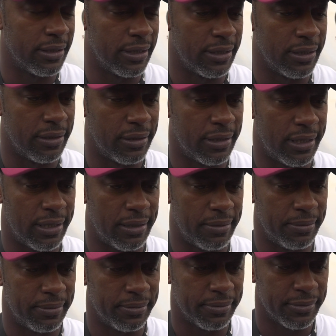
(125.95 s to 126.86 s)
You
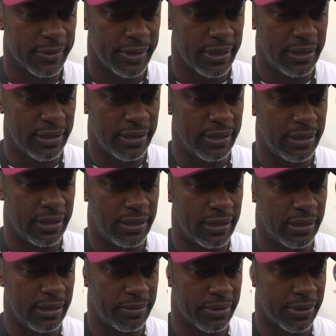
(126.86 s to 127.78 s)
know, he still
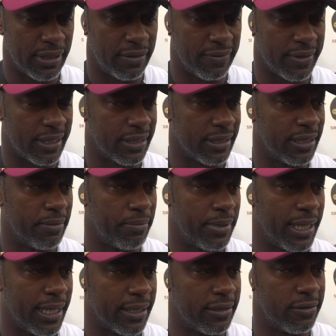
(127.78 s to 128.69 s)
himself got to get
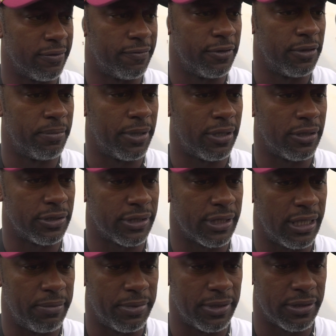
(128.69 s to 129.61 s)
back into football shape.